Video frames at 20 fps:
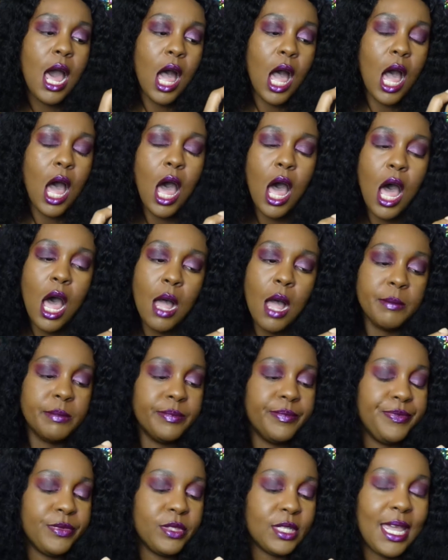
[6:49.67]

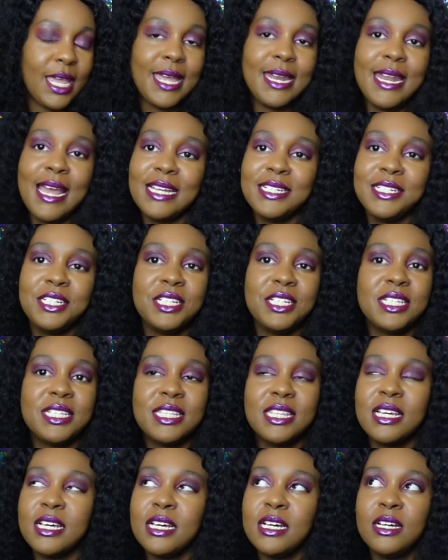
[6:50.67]
And that's
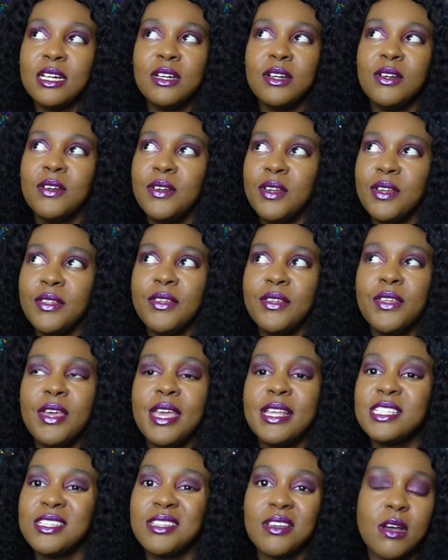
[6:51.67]
just
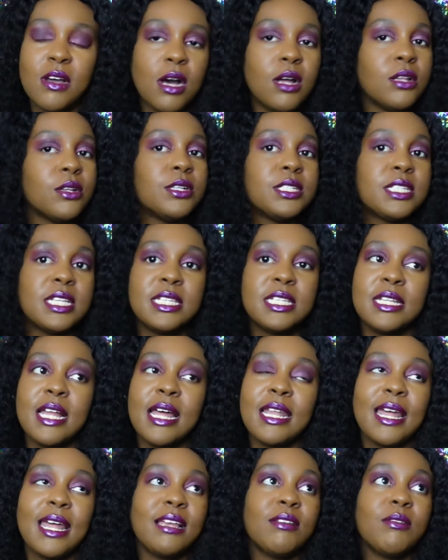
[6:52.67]
it's the colors. It's
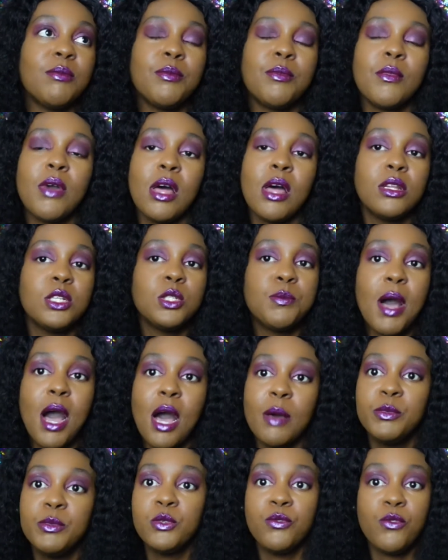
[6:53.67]
not like
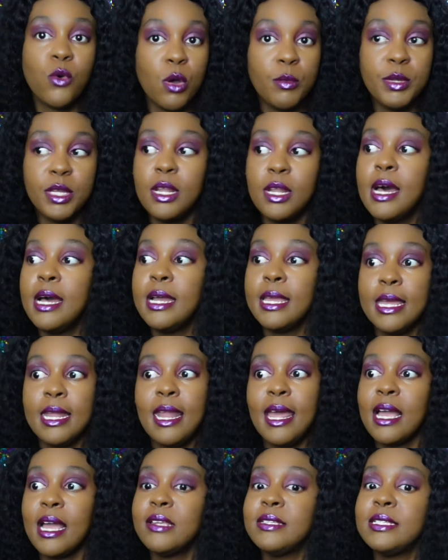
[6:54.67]
Colourpop's formula. Again,
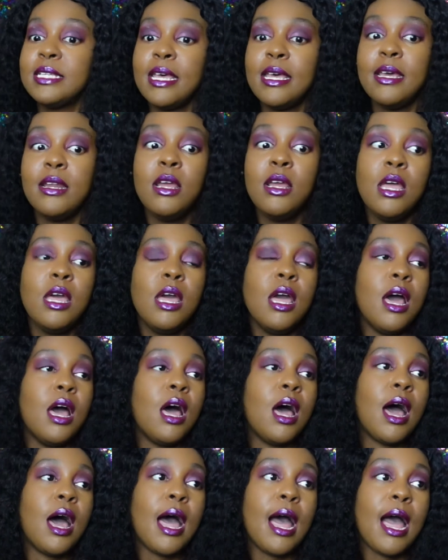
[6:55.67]
like I said,
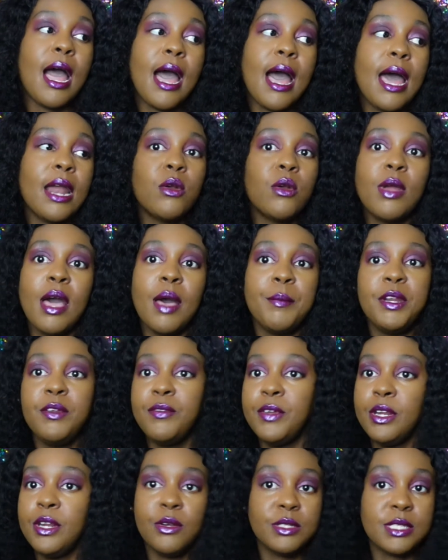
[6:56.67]
I don't know how many
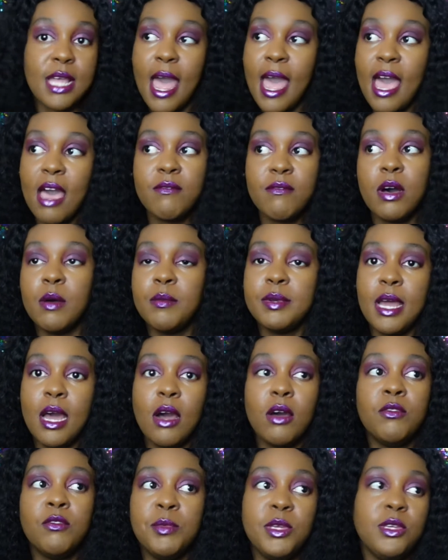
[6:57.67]
videos I have up
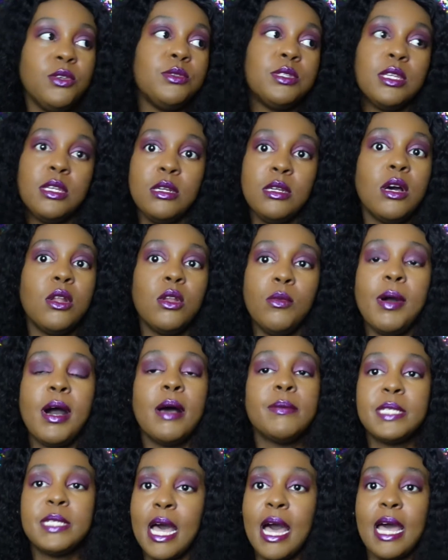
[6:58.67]
now of me using
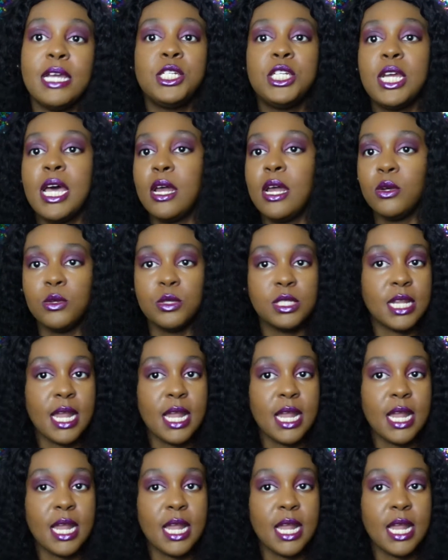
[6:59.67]
Colourpop's eyeshadows.